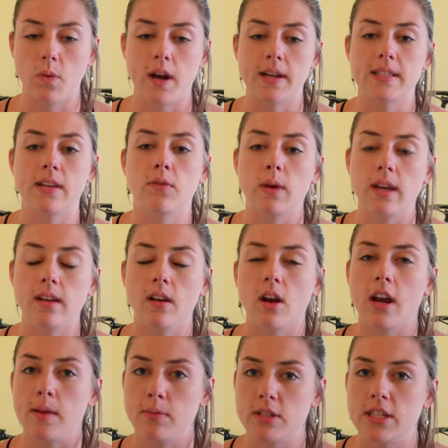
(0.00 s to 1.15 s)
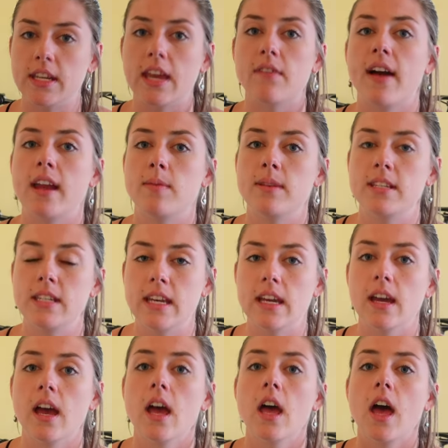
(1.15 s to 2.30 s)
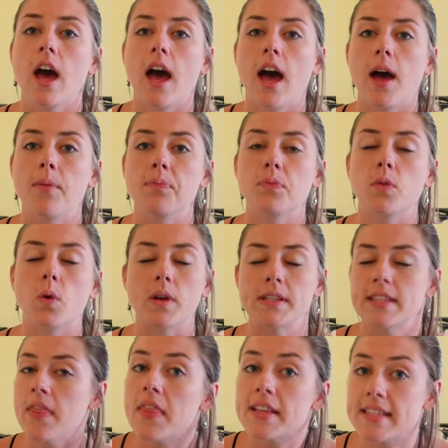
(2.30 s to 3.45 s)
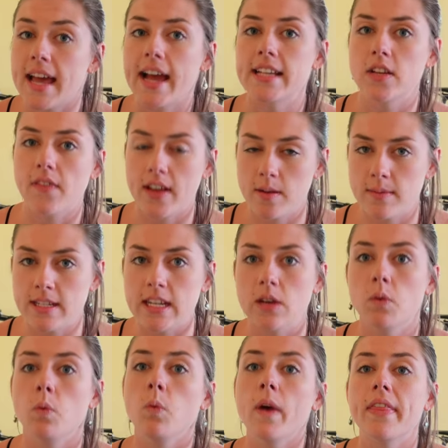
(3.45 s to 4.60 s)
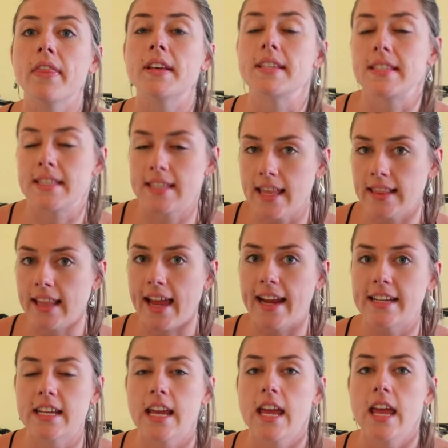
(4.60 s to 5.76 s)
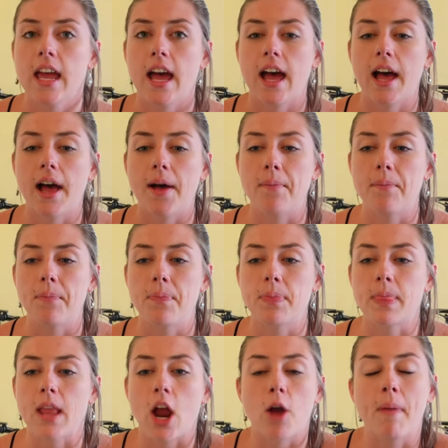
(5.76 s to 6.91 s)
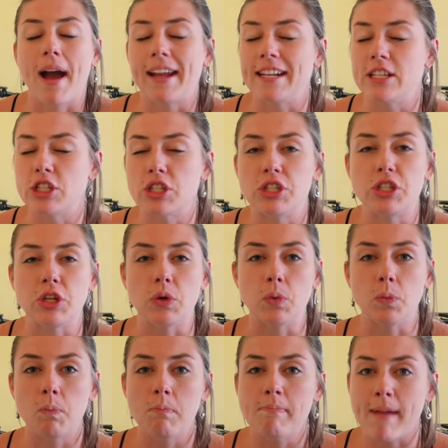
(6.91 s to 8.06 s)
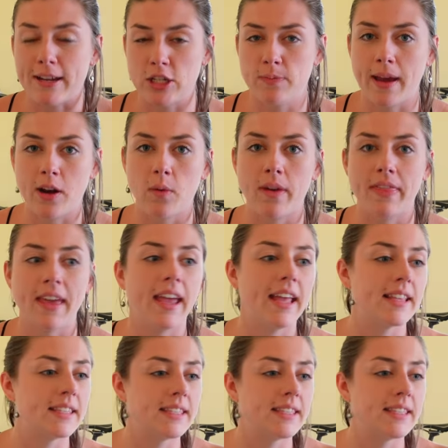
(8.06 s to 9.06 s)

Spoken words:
Whereas if we are able to get vitamin D or synthesize vitamin D with sunlight, our bodies just do much better with it.